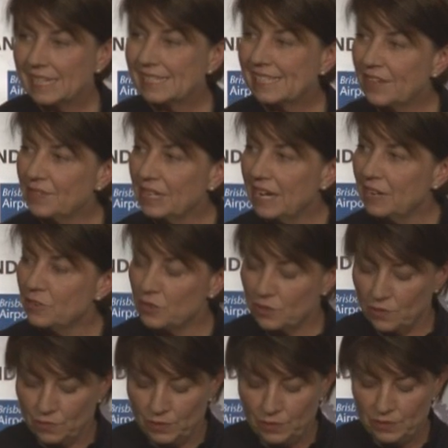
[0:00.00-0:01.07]

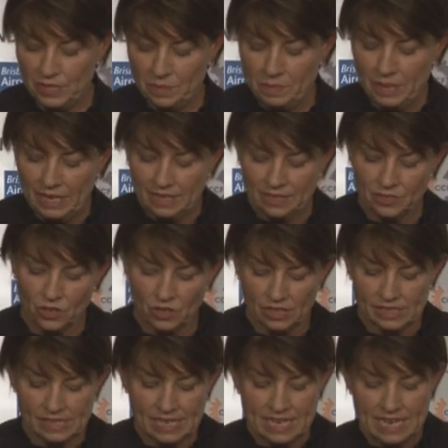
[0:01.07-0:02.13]
$750 million
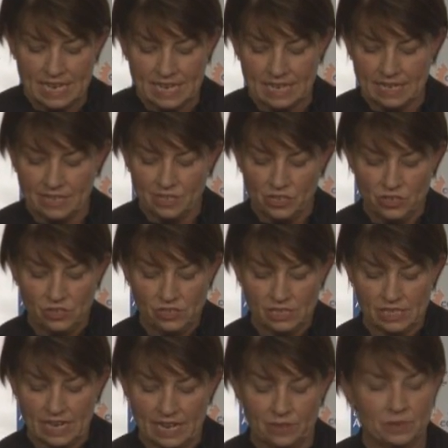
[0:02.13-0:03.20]
a year in new
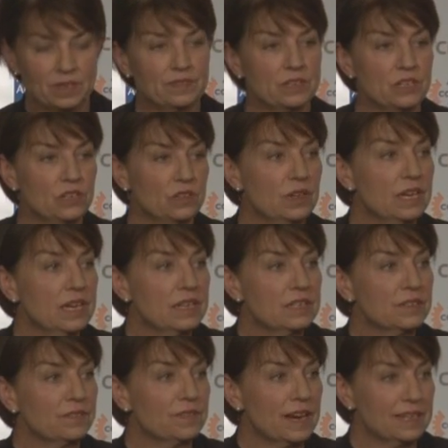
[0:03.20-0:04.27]
state revenue
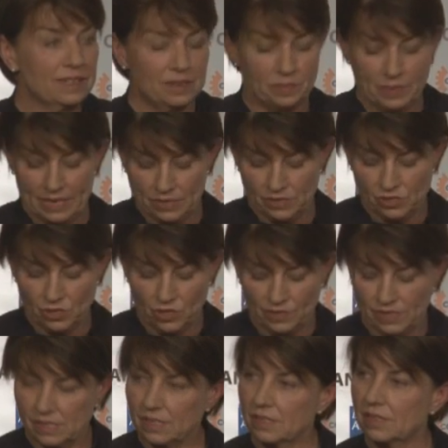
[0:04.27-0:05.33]
to fund better
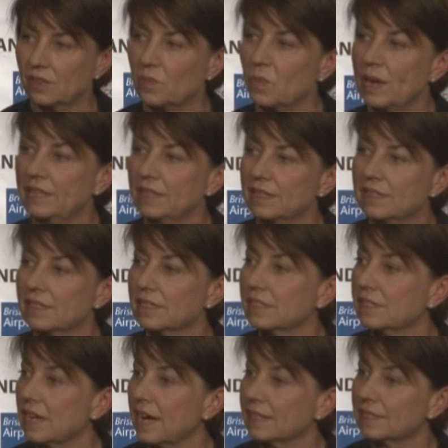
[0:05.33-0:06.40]
services when this
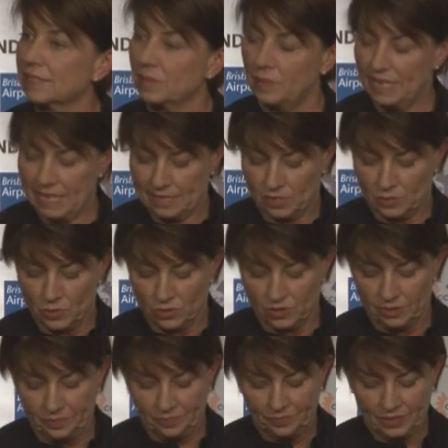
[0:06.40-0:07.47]
starts to be
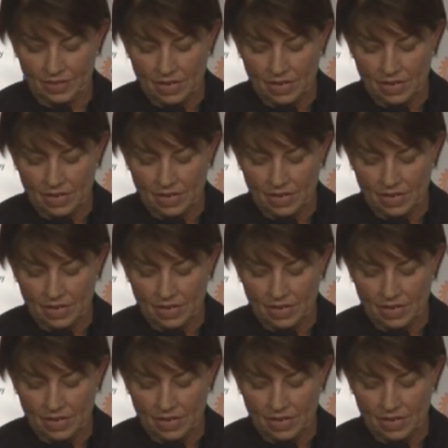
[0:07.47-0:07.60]
exported.